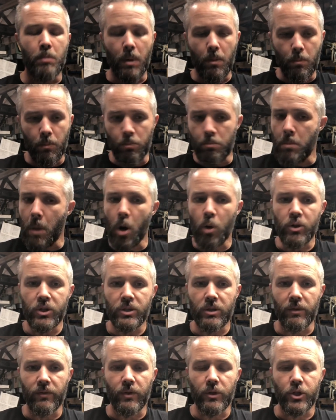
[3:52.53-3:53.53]

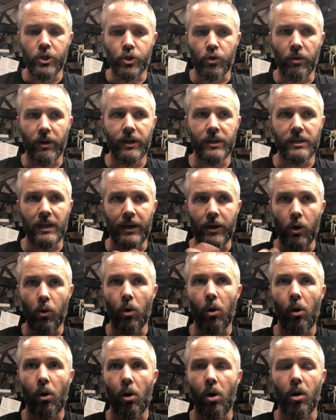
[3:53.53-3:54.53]
most of the strings I know
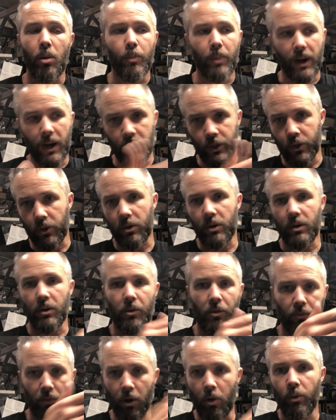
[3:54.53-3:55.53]
on compounds are going to
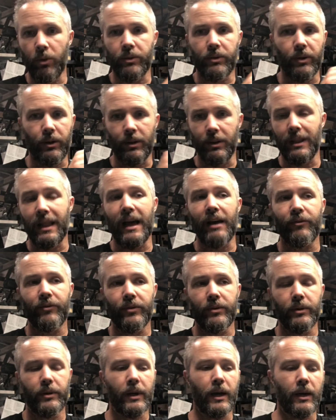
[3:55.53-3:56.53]
throw it to the
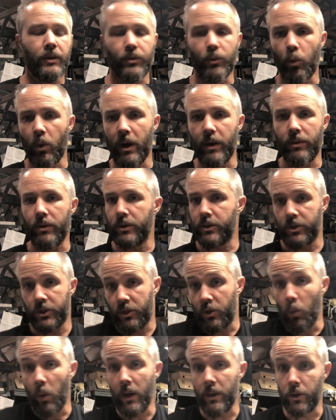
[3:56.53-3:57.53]
left, the way
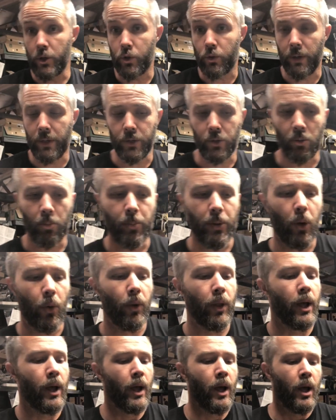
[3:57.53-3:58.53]
the strings are built.
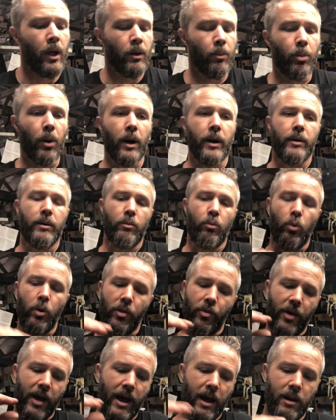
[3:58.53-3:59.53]
But
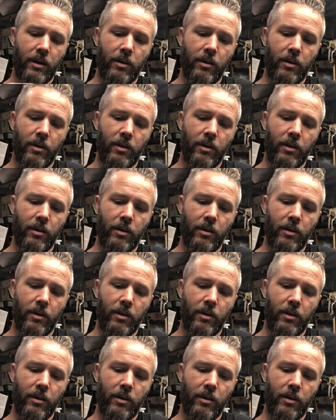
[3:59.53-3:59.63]
with that